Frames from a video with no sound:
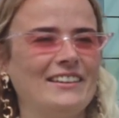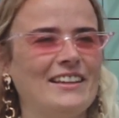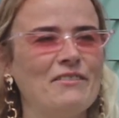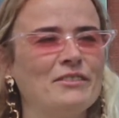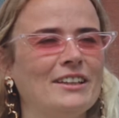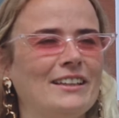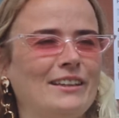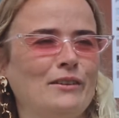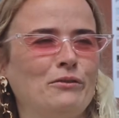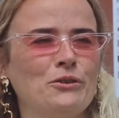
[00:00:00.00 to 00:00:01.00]
Definitely
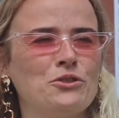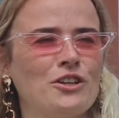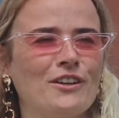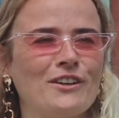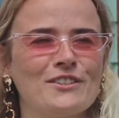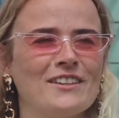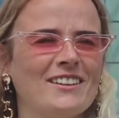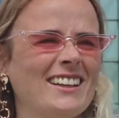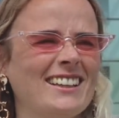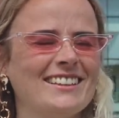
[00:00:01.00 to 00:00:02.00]
the future, because
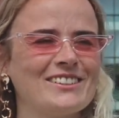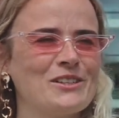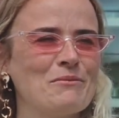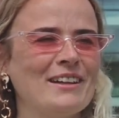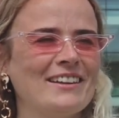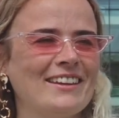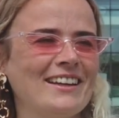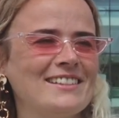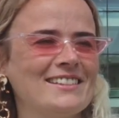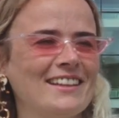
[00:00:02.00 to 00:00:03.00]
there's so many
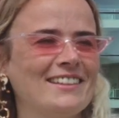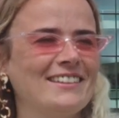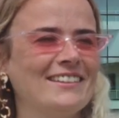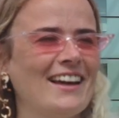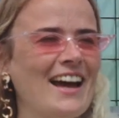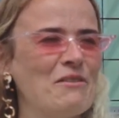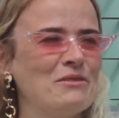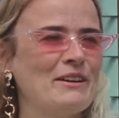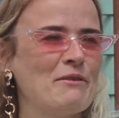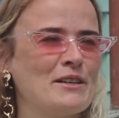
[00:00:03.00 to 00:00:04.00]
things that I
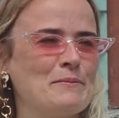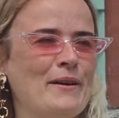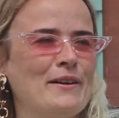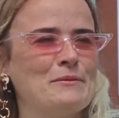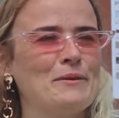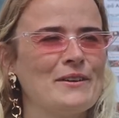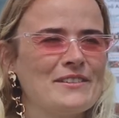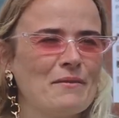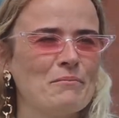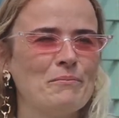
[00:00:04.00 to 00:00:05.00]
will never experience
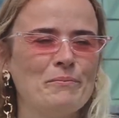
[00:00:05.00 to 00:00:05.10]
because I'm